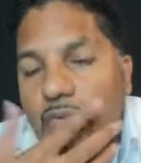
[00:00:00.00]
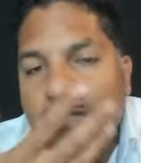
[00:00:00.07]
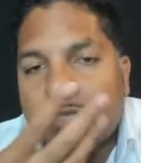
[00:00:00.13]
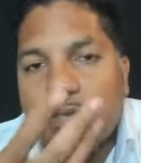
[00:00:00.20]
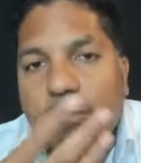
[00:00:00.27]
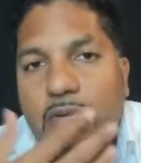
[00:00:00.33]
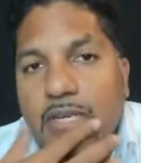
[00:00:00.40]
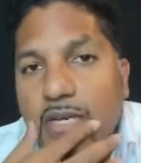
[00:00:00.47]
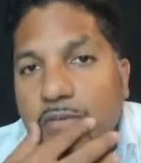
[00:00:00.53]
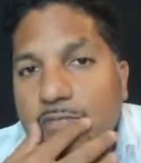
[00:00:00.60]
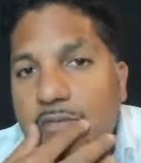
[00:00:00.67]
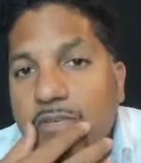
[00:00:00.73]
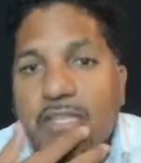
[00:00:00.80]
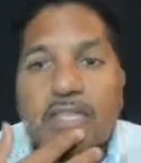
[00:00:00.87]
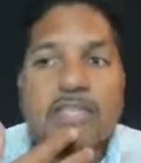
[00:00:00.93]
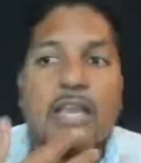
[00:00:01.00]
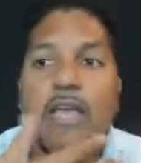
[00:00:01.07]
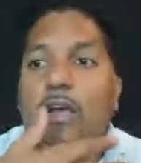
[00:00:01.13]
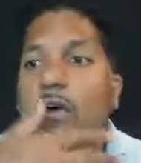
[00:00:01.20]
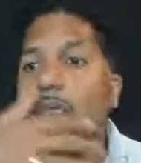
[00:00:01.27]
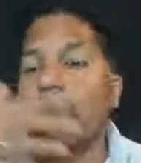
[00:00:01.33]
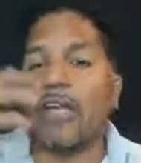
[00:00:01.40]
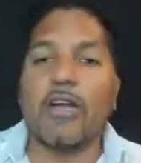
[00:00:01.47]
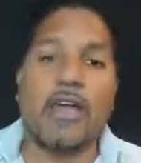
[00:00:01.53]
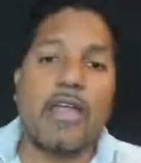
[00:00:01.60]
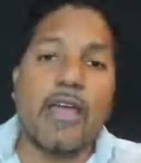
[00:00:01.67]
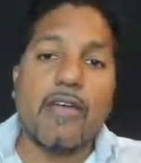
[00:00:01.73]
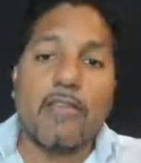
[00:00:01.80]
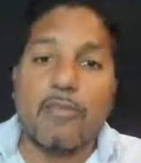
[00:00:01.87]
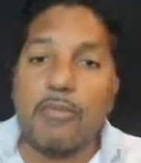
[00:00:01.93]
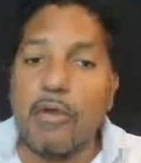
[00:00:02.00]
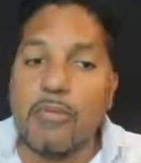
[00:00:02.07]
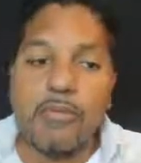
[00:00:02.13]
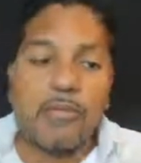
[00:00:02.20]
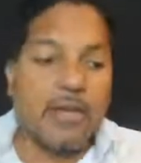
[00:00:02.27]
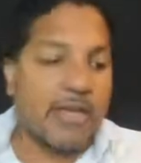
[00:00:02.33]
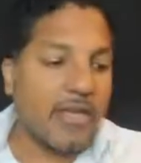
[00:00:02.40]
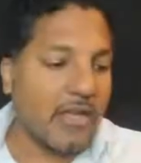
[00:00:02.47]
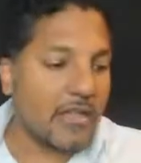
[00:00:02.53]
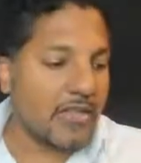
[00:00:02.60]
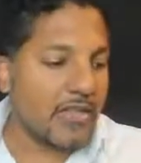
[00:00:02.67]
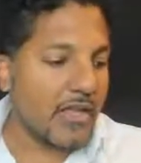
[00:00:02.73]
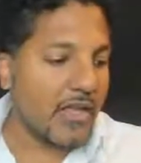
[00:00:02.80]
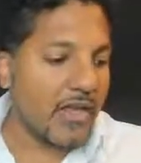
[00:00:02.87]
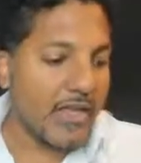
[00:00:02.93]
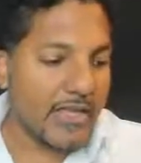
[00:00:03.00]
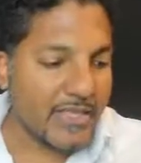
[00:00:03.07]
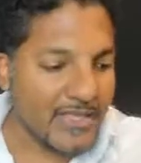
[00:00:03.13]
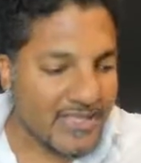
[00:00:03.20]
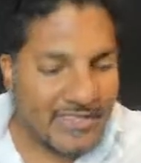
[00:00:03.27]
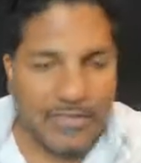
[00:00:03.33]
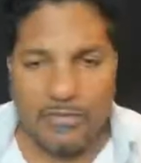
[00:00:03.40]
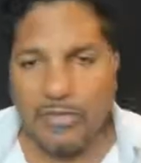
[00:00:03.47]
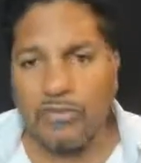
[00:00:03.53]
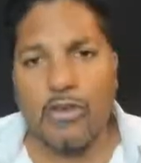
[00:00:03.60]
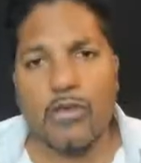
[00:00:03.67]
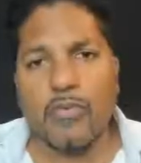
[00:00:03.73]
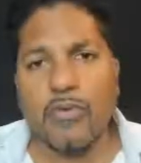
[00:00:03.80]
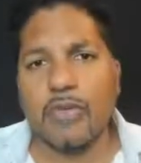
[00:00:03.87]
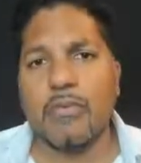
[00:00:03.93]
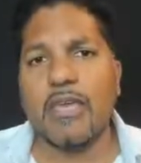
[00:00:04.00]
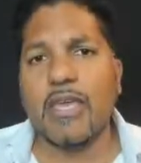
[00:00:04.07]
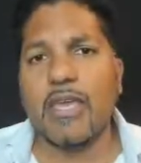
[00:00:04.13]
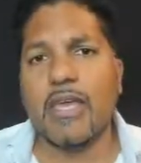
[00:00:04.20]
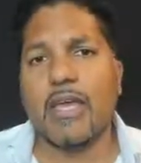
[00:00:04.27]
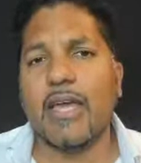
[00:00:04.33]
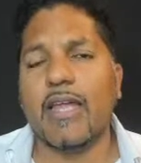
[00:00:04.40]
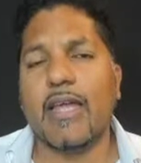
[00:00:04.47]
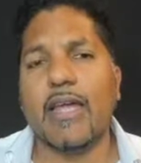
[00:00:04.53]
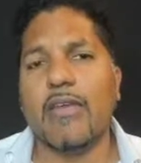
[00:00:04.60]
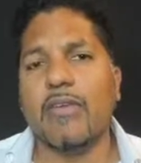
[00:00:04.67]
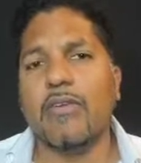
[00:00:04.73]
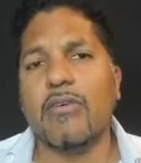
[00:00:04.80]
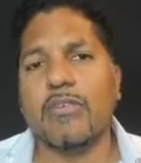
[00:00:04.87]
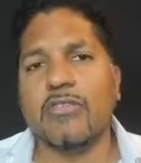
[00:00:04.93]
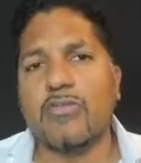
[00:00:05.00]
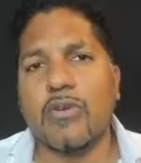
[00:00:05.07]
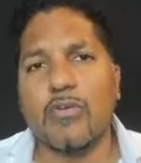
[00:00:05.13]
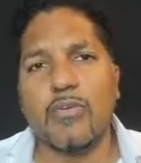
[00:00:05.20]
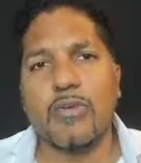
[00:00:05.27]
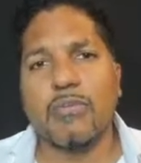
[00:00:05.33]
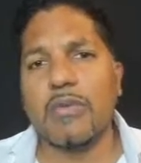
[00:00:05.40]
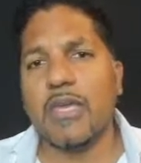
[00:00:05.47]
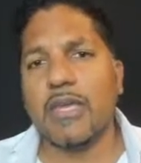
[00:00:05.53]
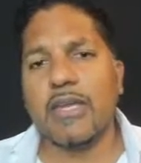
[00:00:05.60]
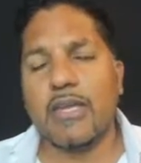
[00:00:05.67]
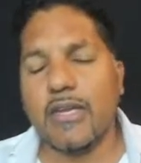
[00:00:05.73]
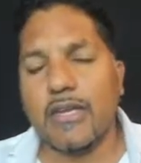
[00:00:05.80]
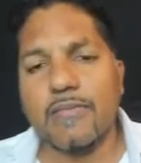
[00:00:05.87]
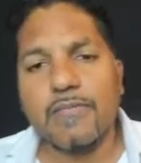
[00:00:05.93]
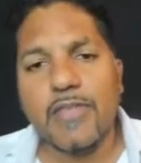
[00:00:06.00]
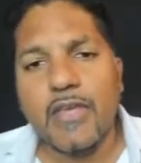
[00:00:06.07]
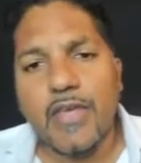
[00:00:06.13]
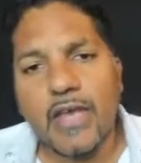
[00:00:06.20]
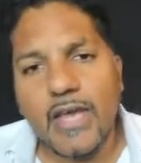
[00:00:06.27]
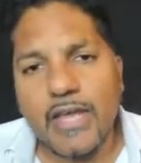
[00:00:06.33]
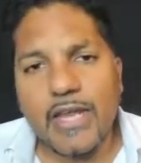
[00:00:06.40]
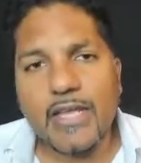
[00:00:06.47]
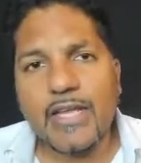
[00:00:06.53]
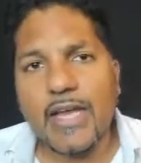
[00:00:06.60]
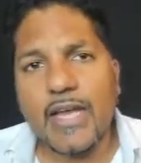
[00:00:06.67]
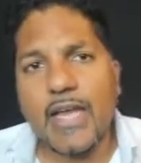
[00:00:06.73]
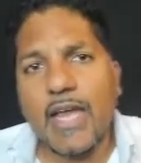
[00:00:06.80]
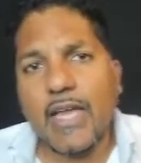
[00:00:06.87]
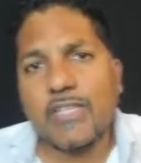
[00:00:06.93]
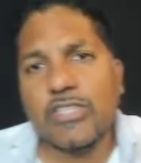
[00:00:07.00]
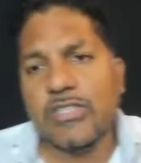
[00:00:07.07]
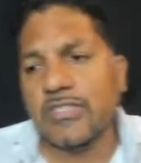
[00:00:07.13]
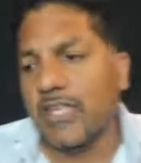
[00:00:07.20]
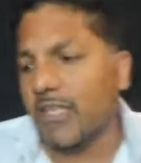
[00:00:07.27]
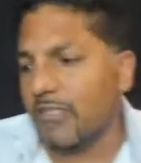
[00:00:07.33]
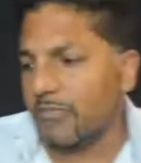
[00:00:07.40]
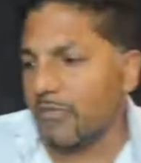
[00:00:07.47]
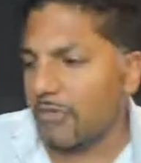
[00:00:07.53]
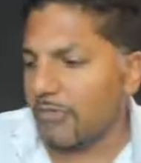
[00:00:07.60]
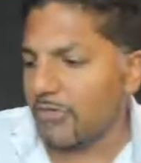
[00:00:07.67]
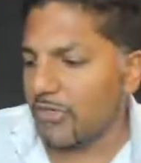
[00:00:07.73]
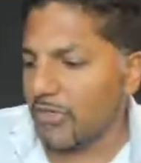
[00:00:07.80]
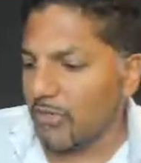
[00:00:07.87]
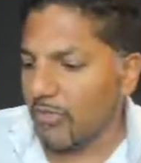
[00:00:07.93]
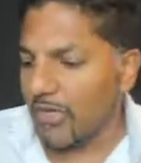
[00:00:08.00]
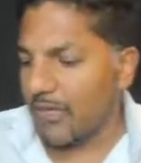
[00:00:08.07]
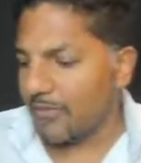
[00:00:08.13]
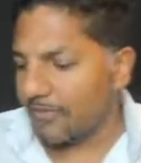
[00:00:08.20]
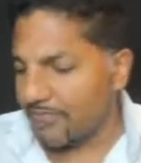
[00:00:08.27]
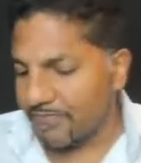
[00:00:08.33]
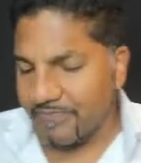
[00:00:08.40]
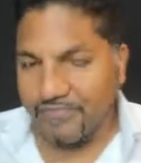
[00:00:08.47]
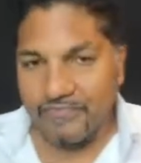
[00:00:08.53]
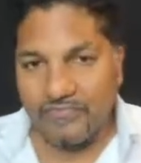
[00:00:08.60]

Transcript: When someone comes to me and they say, oh my God, I have a problem, I can't, there's something wrong with me, I don't know what's wrong with me, and I just say to people, you know what,